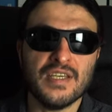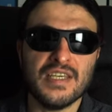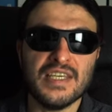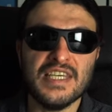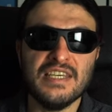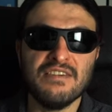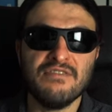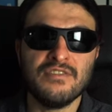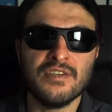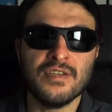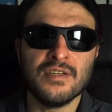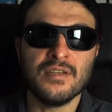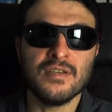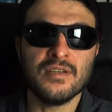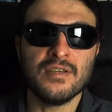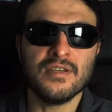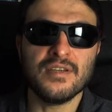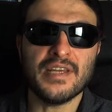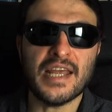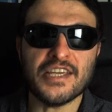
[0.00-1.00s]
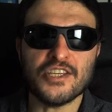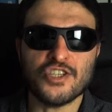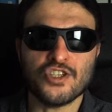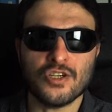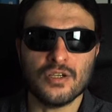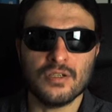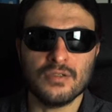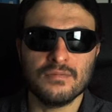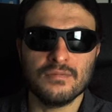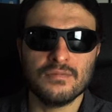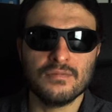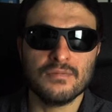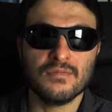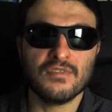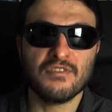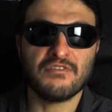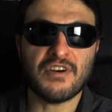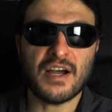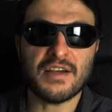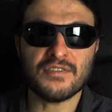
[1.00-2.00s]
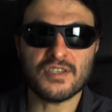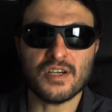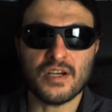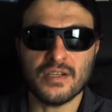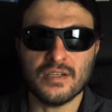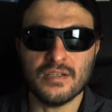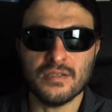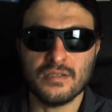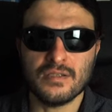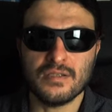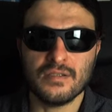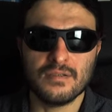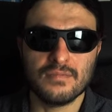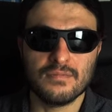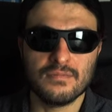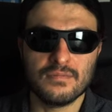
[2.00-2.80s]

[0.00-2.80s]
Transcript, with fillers: even nature, 5 Tigers.